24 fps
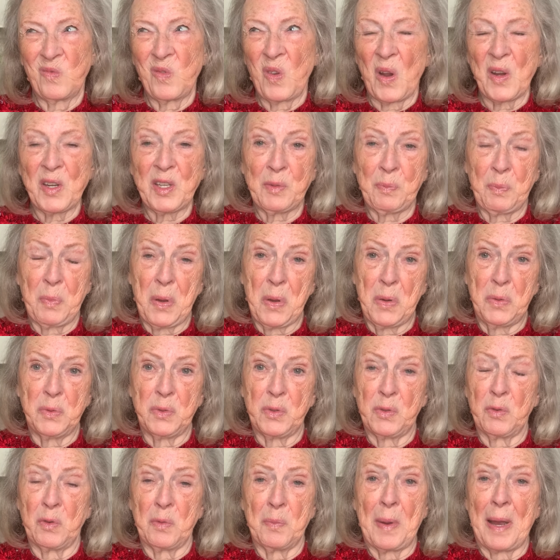I
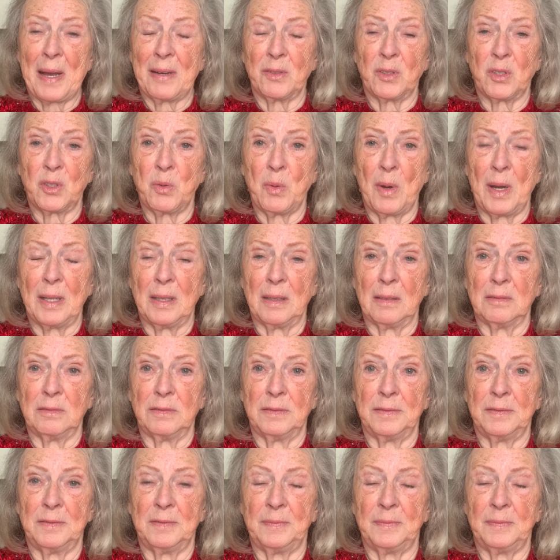suppose, were about 12,